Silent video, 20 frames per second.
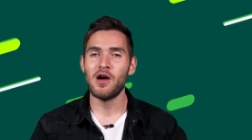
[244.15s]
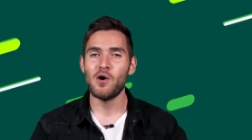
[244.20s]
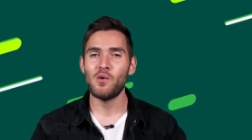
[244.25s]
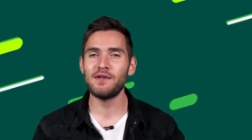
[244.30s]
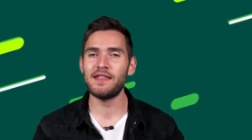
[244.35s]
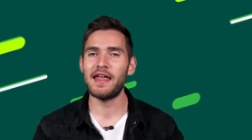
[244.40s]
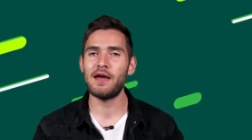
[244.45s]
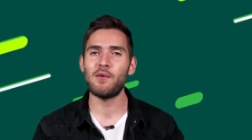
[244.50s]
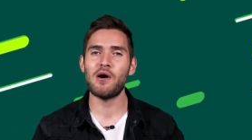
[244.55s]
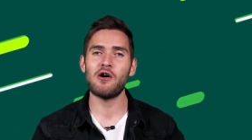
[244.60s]

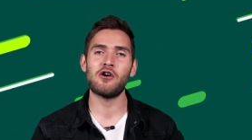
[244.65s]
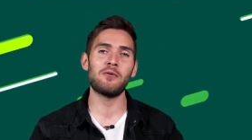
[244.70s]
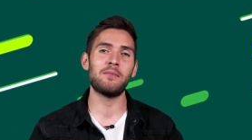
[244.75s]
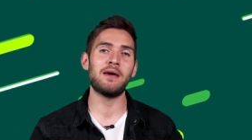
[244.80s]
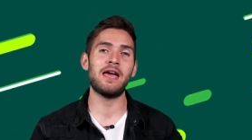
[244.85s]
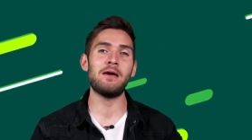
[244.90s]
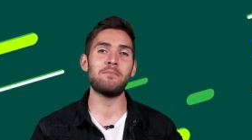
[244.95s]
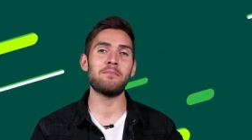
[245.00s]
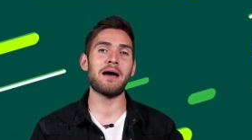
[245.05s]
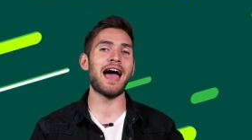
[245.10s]
when they welcome
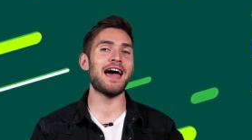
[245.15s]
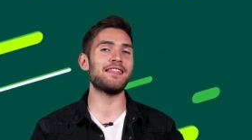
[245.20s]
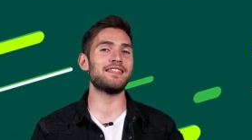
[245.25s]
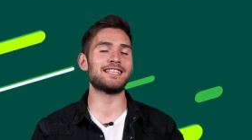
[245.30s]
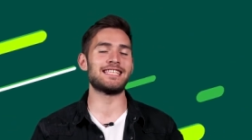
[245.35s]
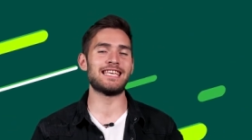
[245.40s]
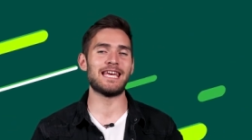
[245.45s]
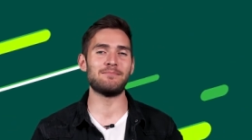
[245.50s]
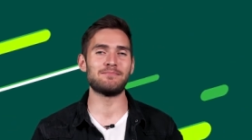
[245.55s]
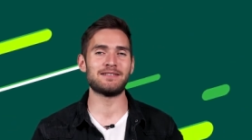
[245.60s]
him and
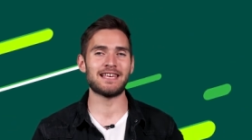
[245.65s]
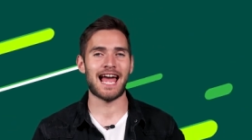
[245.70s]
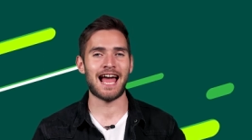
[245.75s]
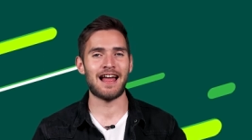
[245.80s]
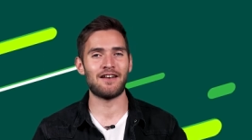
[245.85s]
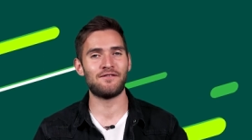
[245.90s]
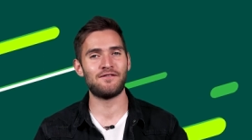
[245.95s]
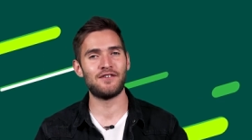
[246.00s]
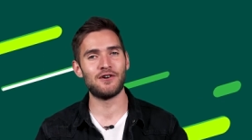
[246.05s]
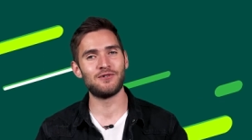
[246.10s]
the team to
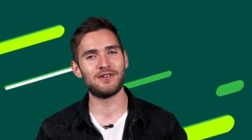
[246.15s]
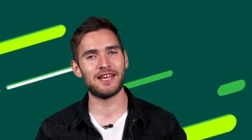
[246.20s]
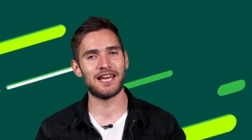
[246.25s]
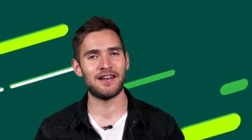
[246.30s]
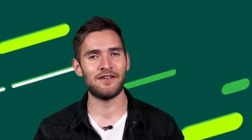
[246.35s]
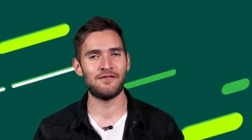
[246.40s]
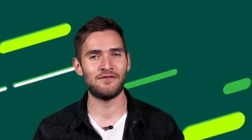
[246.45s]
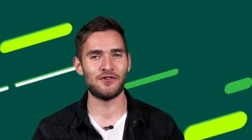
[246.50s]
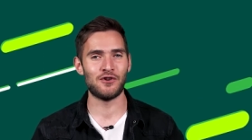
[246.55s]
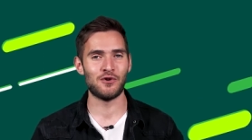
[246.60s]
Anfield
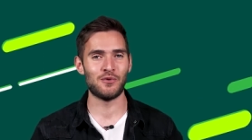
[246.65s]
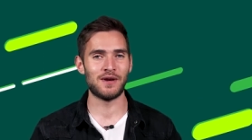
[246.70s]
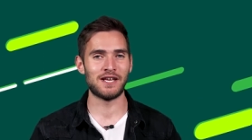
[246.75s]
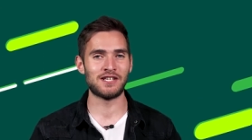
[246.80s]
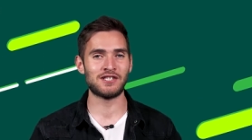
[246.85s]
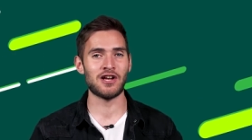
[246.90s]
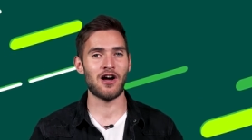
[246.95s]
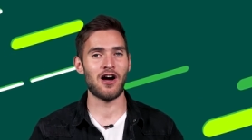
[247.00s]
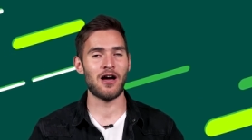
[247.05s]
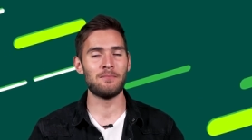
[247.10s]
in a few
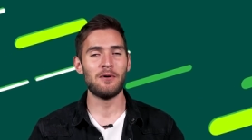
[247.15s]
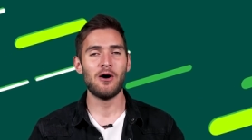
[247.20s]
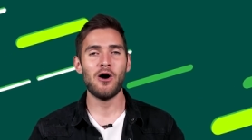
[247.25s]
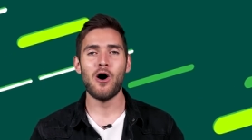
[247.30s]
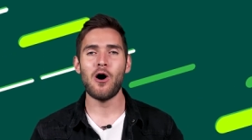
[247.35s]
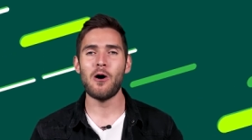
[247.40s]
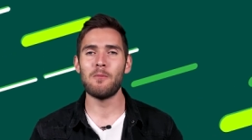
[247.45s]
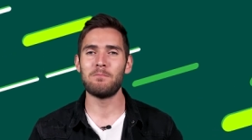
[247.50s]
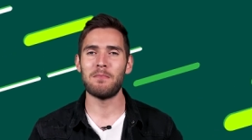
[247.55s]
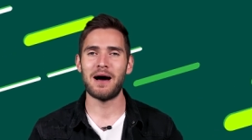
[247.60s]
weeks' time
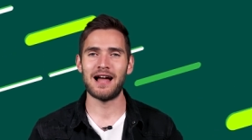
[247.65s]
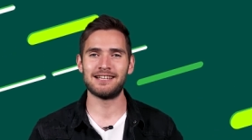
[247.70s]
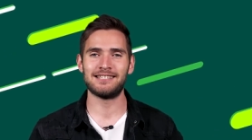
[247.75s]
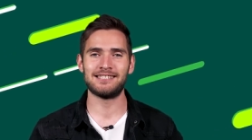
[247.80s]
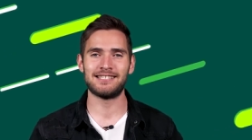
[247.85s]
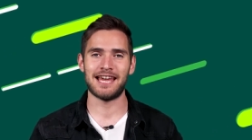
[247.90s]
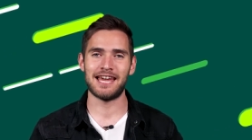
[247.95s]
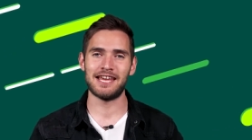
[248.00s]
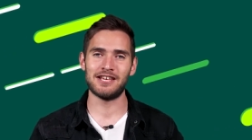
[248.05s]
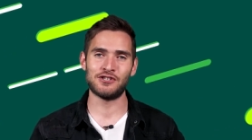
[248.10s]
on
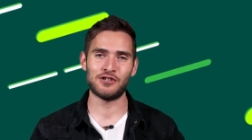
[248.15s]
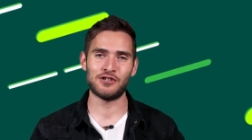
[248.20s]
match day